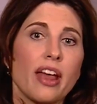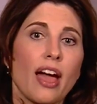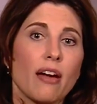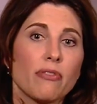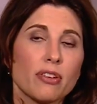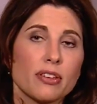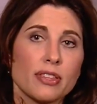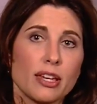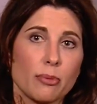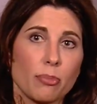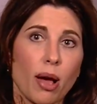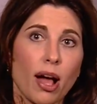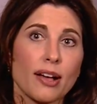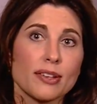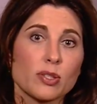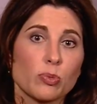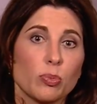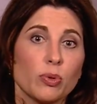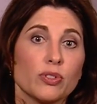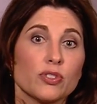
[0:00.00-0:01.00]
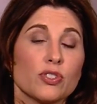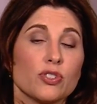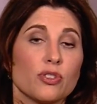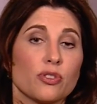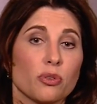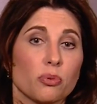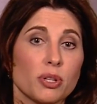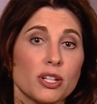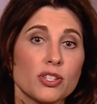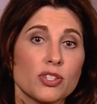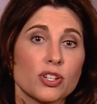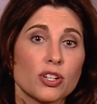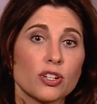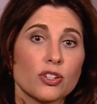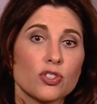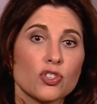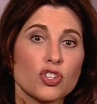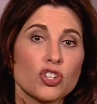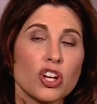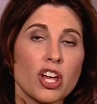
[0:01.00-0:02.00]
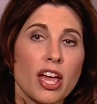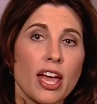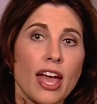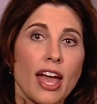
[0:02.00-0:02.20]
everything possible to do the research,